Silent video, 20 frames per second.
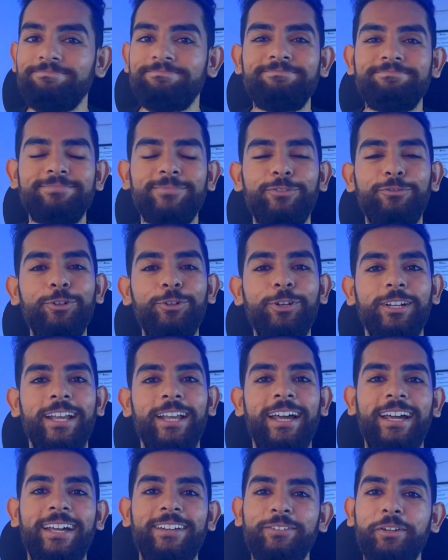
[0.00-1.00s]
full
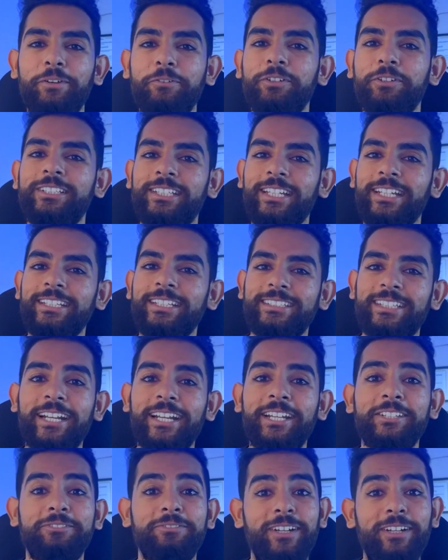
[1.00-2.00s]
and we would stay
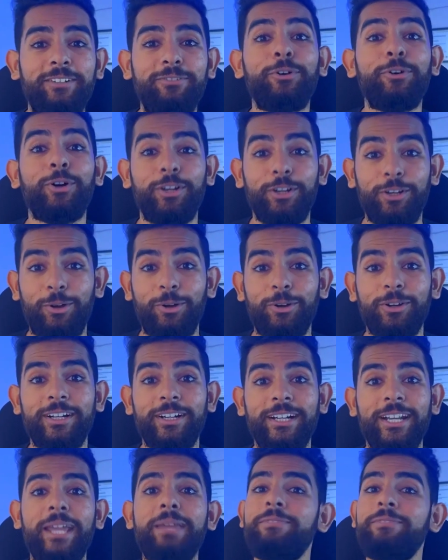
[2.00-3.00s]
satisfied for a longer
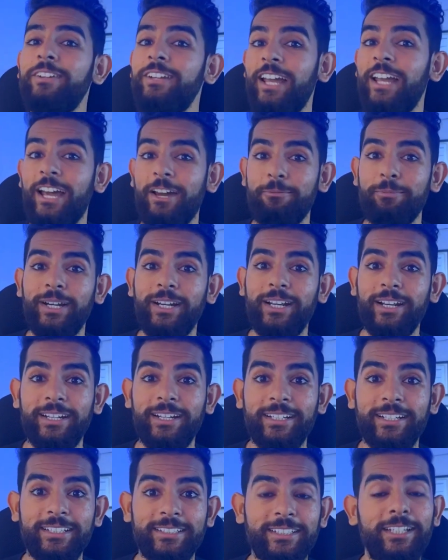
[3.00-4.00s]
time. We will have better
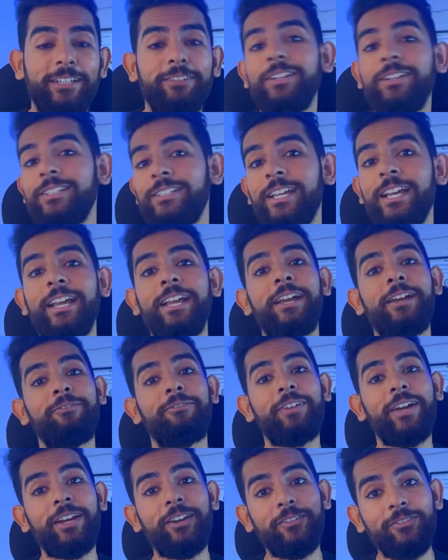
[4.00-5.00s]
energy levels.
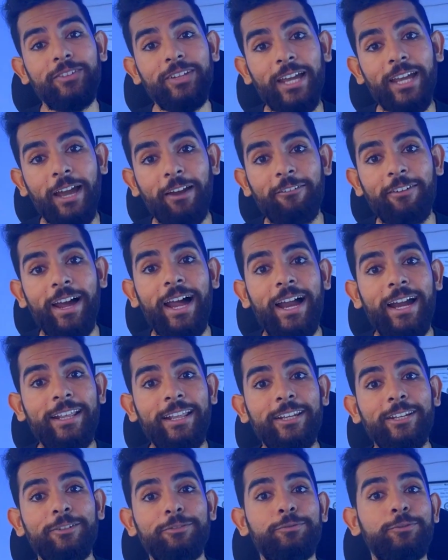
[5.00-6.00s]
When we have had
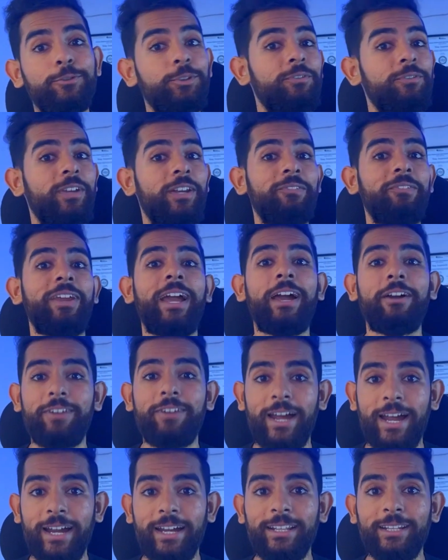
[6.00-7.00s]
enough food, when we have
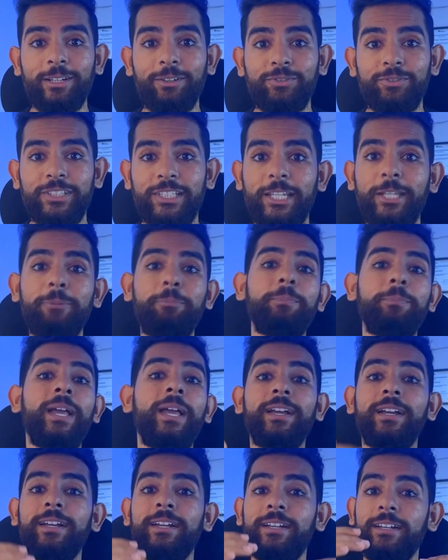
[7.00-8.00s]
had enough sleep,
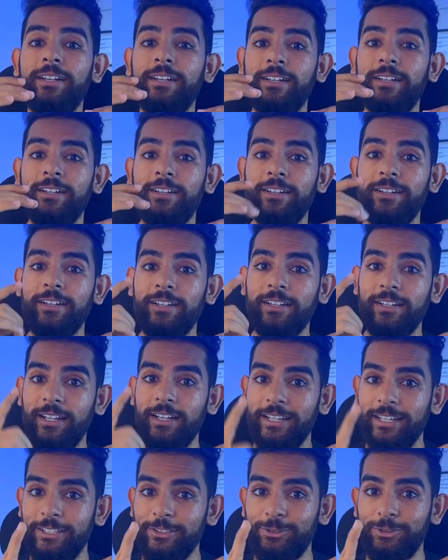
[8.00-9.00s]

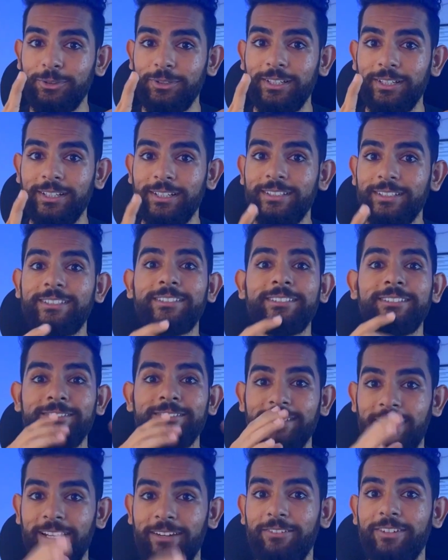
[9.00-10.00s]
insulin's
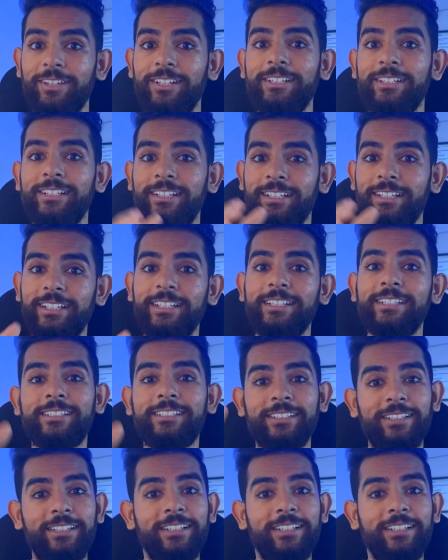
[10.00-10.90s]
level is